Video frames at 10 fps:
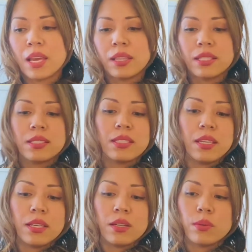Let's see
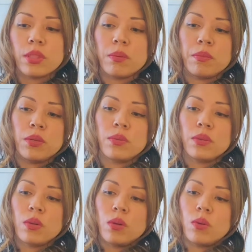here with the moon,
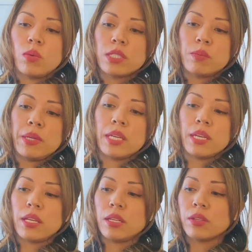what's being
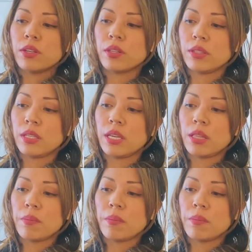hidden currently in